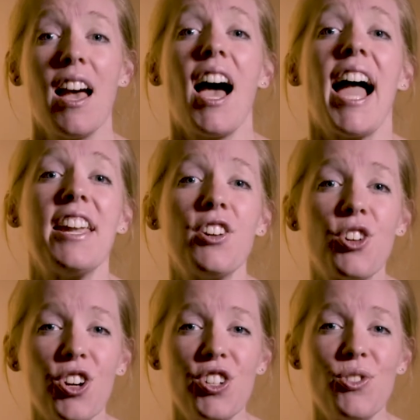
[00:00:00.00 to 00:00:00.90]
I
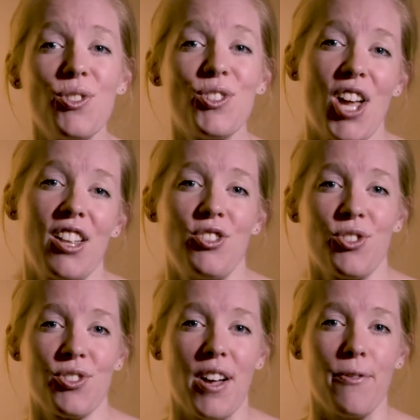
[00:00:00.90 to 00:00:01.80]
encourage you to challenge
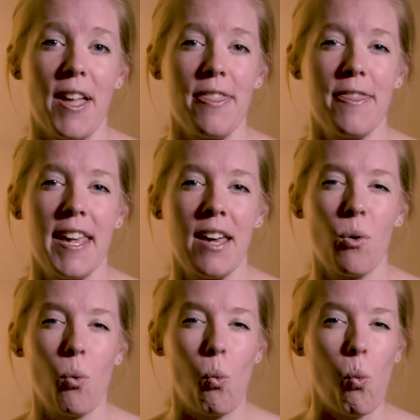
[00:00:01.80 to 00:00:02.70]
yourself and think,
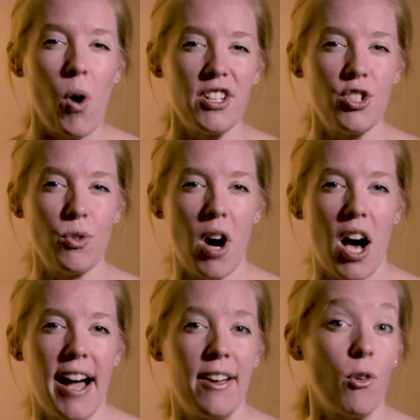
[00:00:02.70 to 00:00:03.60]
what do
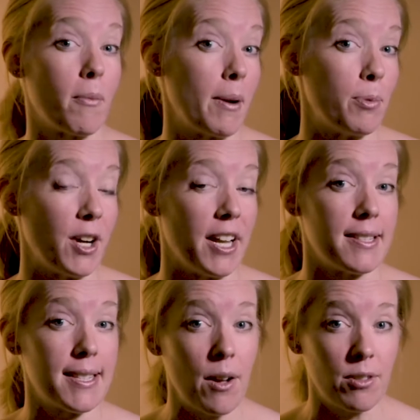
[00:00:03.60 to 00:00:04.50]
I or my
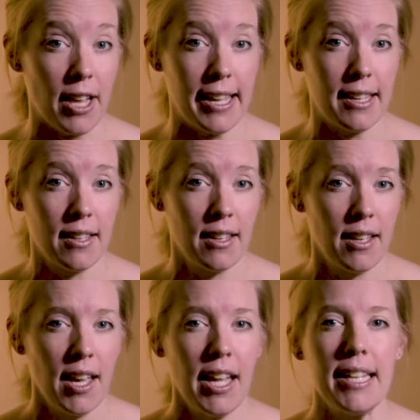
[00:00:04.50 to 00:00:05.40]
brand sound like?
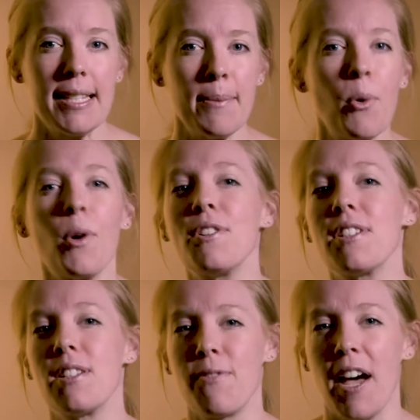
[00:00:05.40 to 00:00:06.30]
It's important to
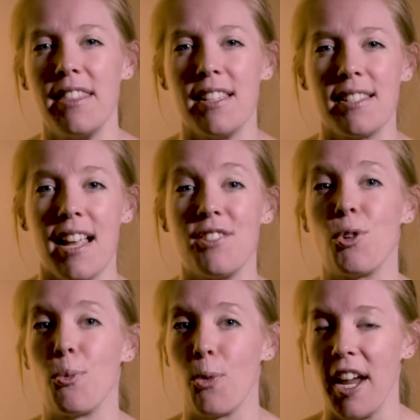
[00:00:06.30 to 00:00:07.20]
define this as
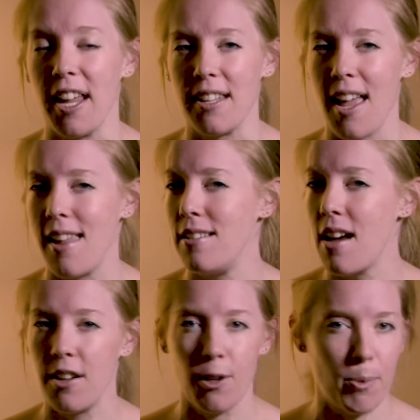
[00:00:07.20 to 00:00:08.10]
your brand and
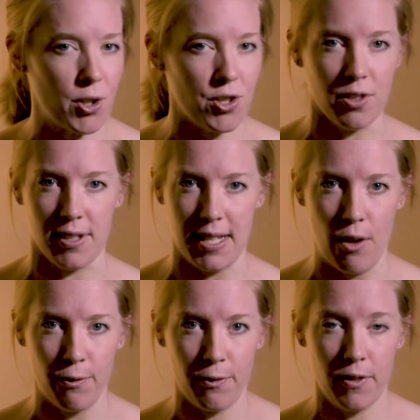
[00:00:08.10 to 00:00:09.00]
not your personal
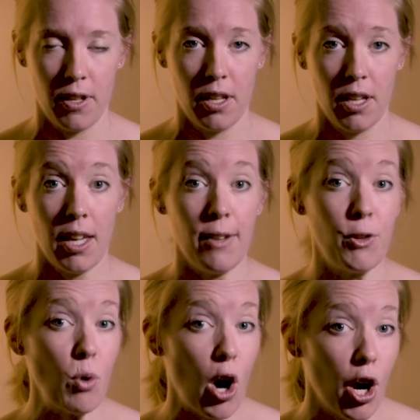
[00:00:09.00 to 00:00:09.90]
self. If
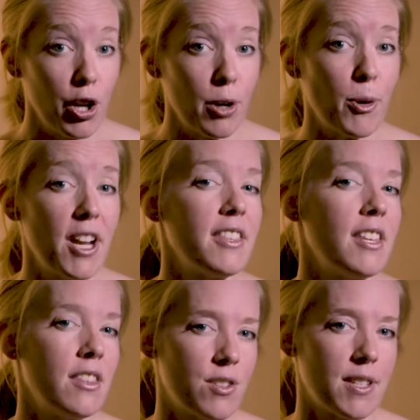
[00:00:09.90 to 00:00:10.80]
you are your brand,
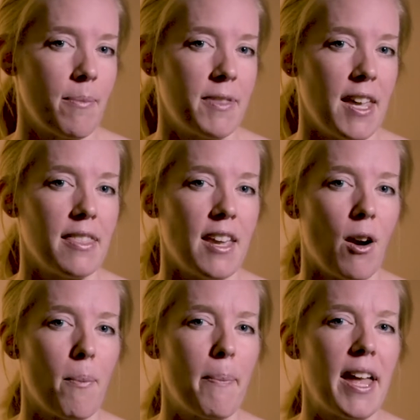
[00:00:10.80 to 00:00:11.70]
then there's something
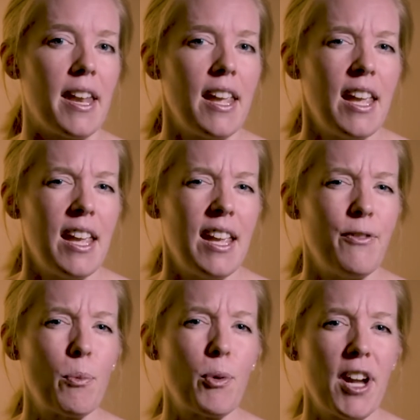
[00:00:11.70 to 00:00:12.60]
there, but if
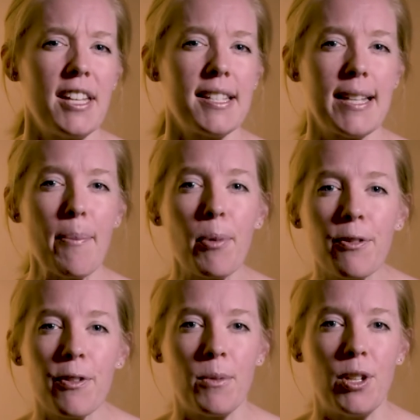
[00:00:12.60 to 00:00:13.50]
your brand is separate
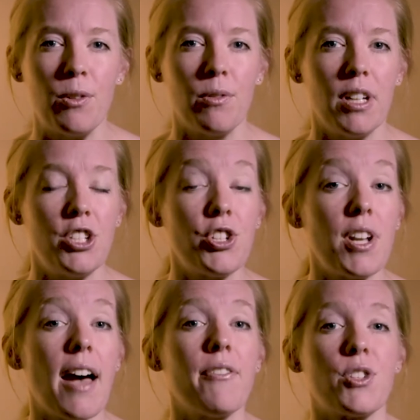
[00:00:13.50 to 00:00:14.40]
from you, it should
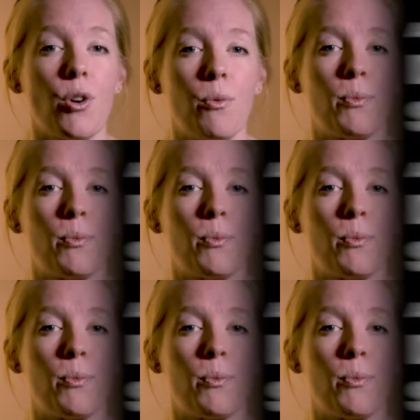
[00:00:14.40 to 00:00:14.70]
have its own